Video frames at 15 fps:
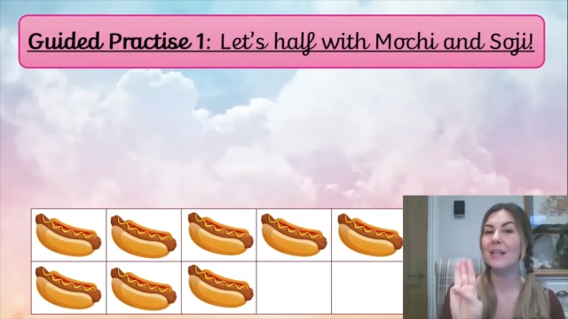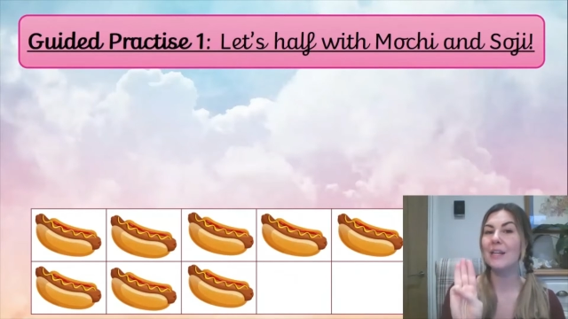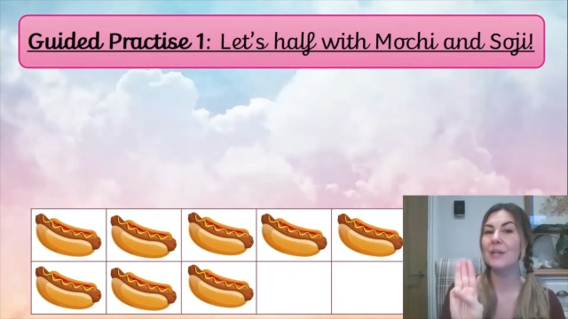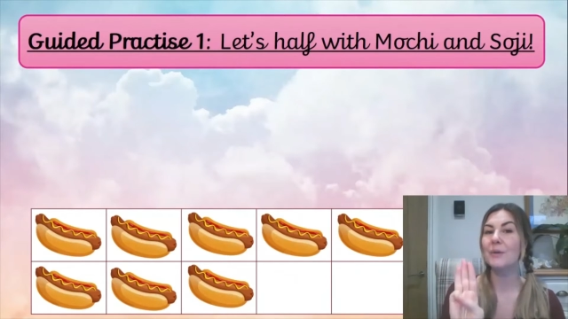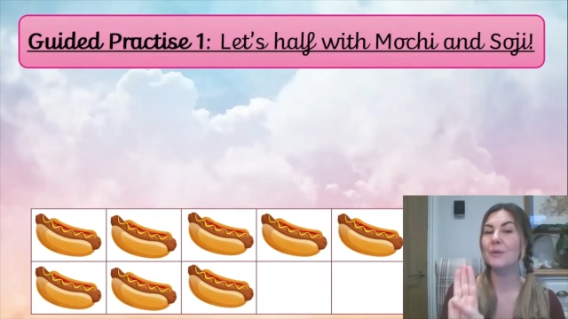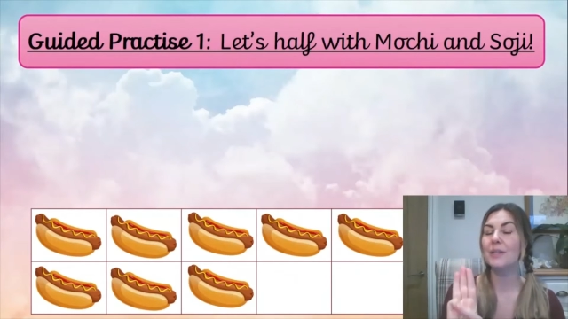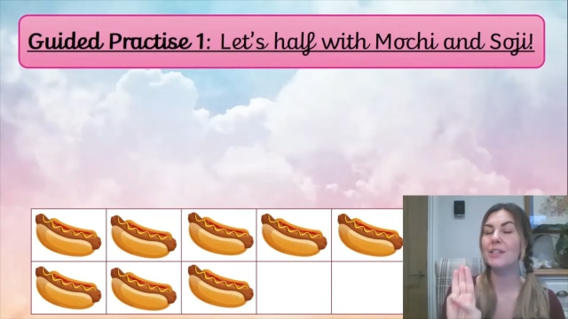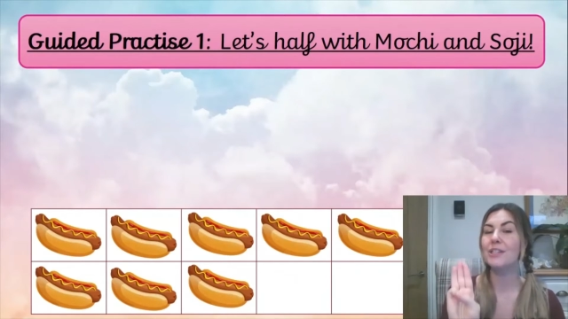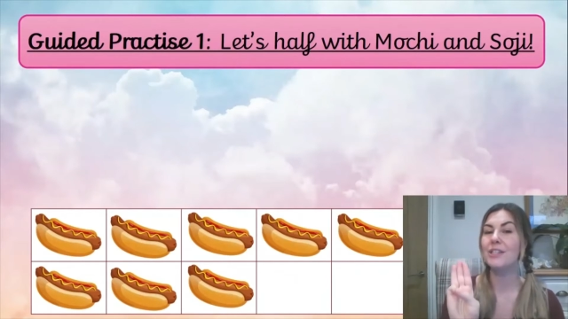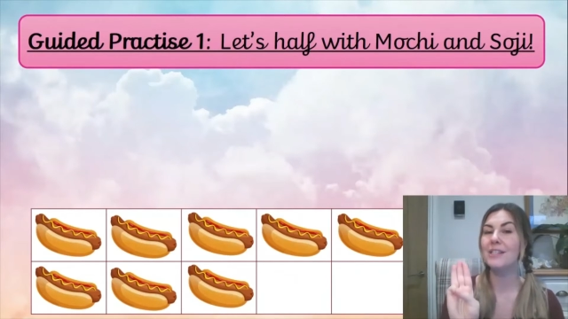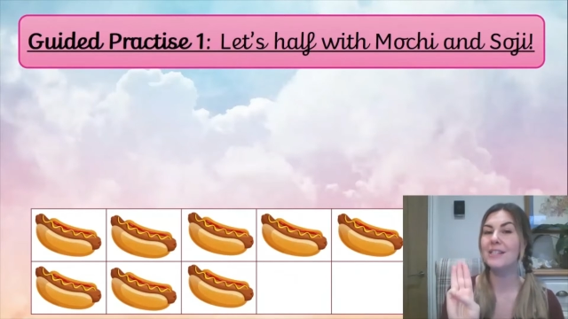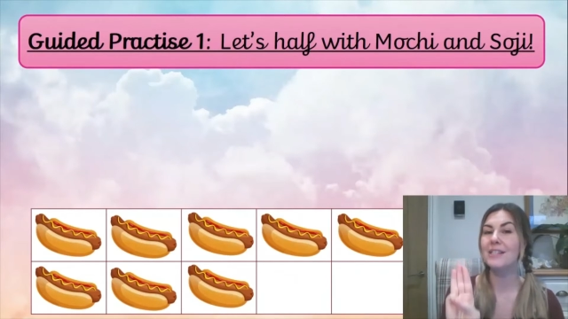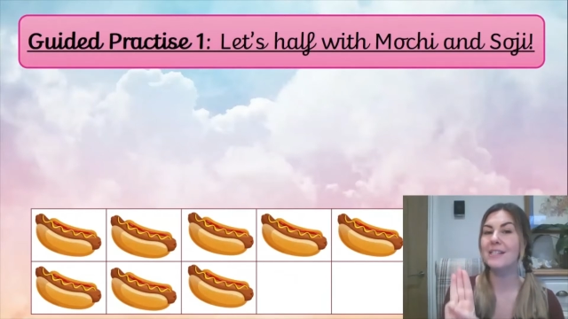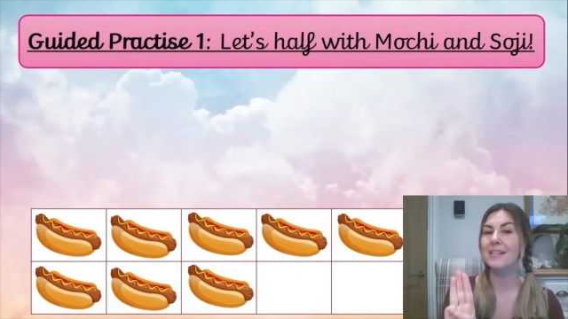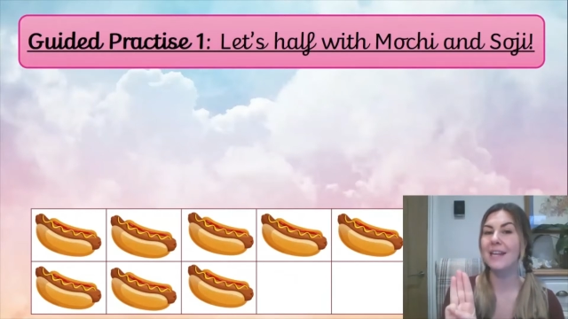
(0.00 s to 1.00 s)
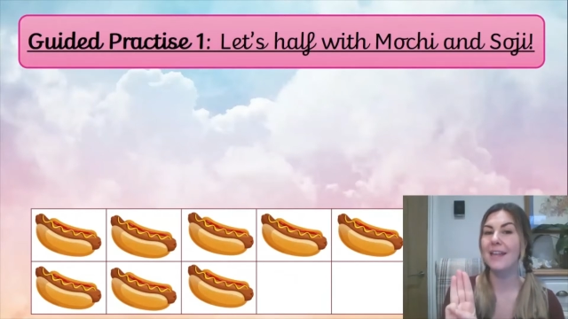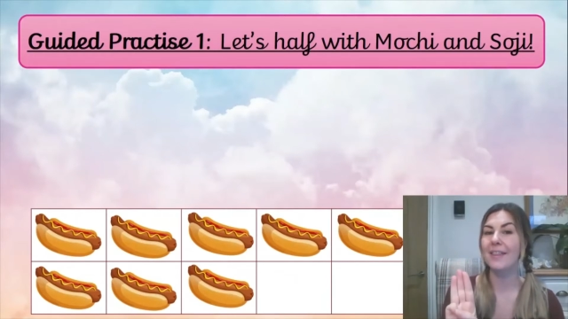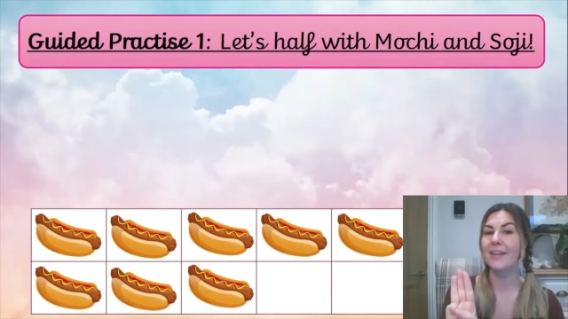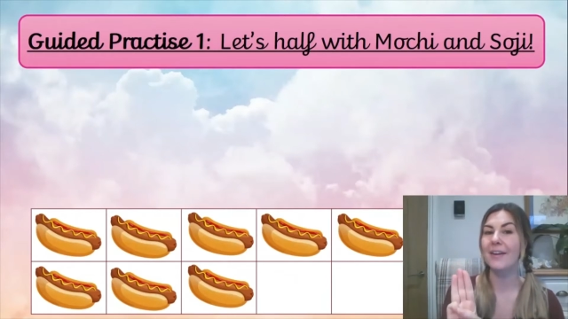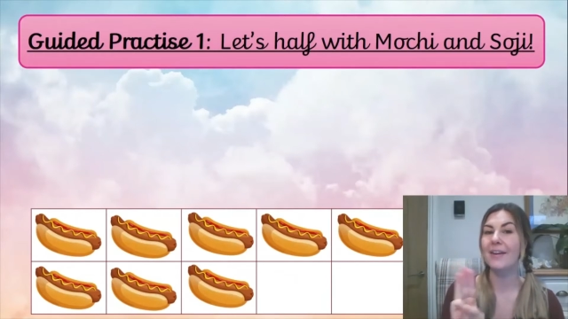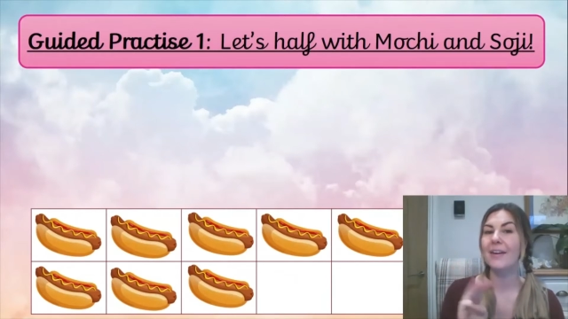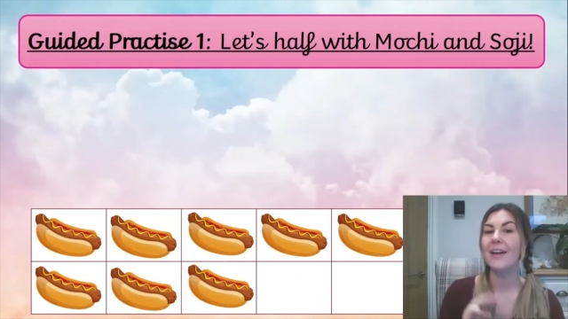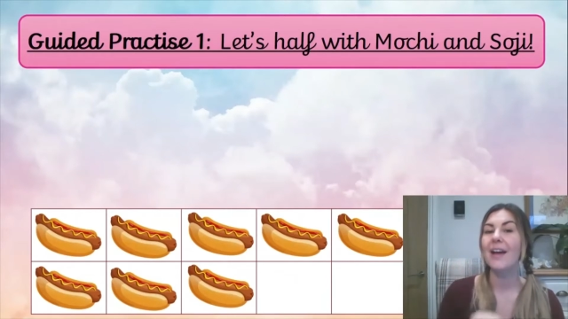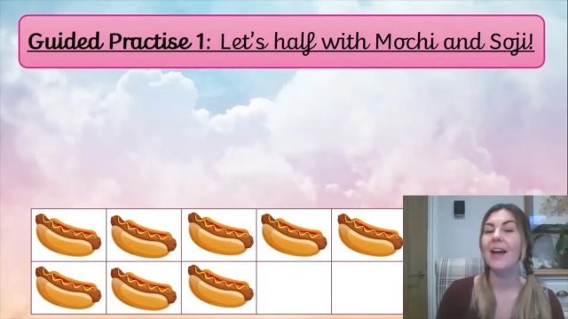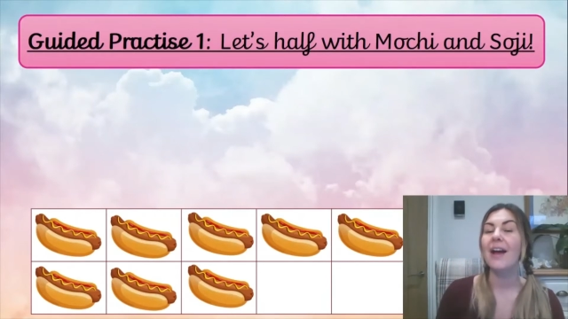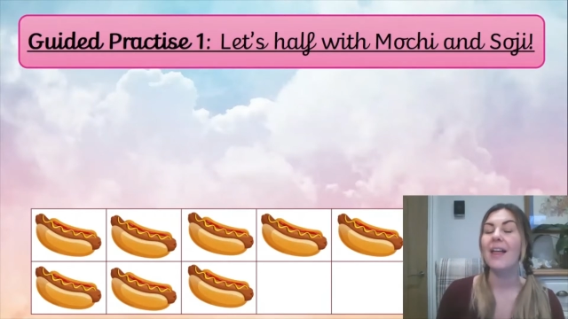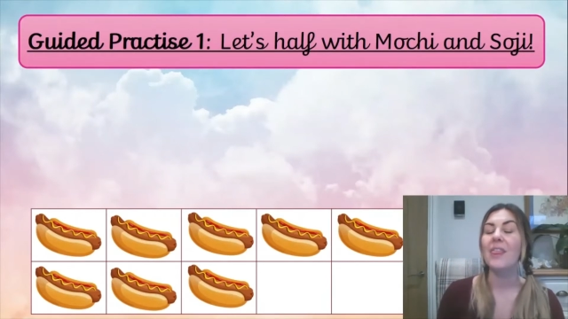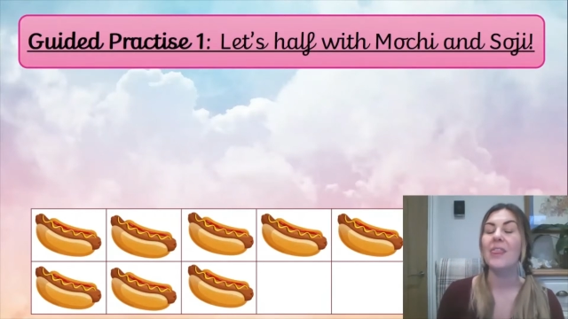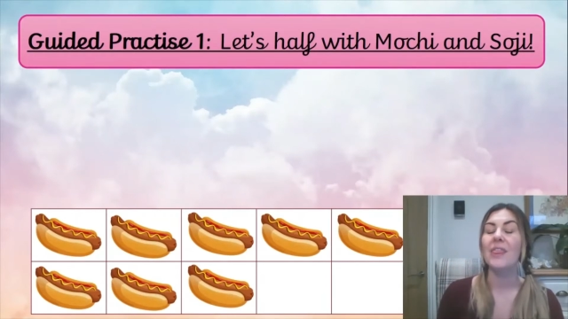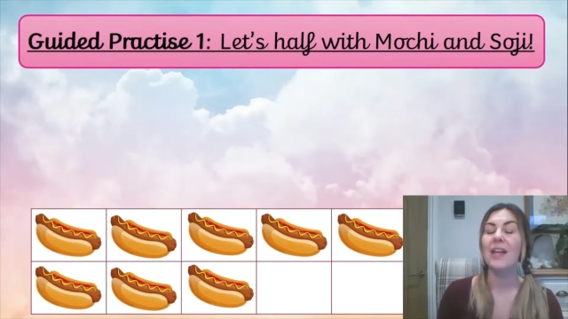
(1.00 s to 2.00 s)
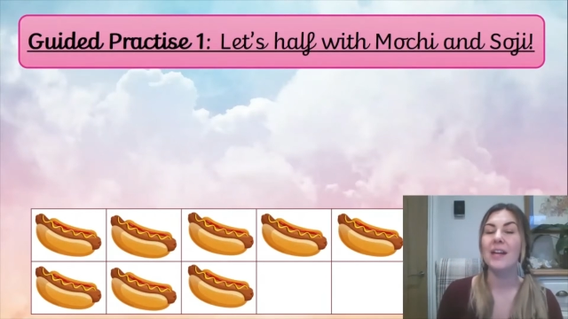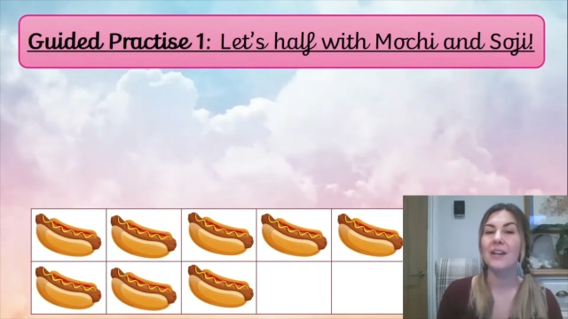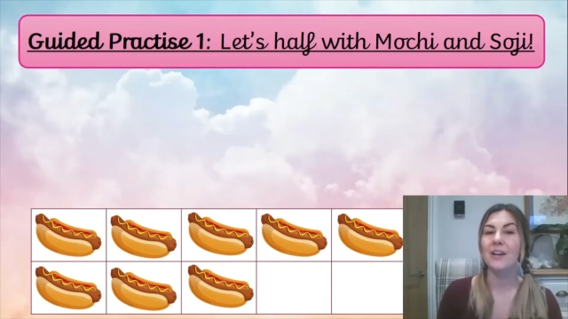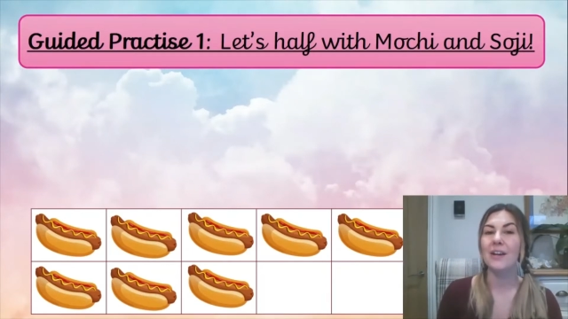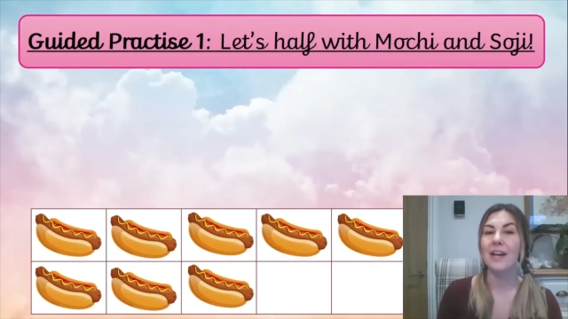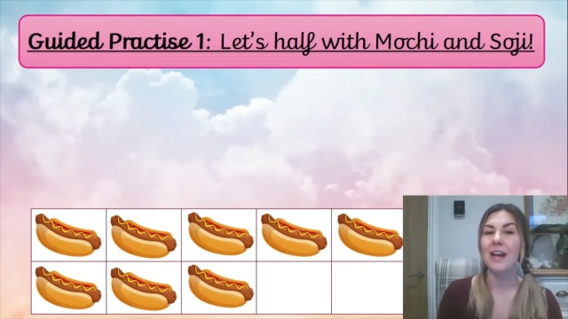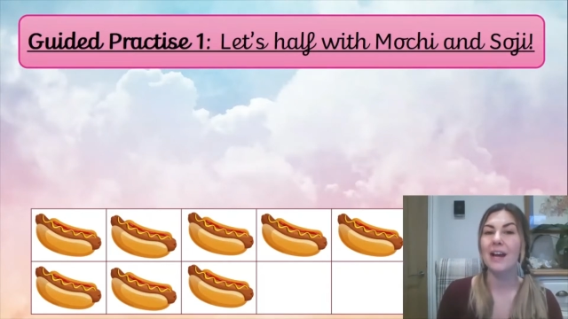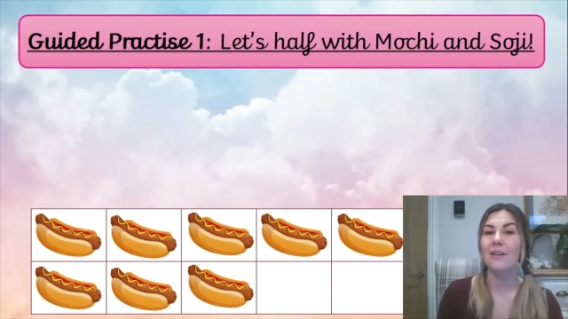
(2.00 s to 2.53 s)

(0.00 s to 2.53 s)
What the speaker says: questions together, and then I have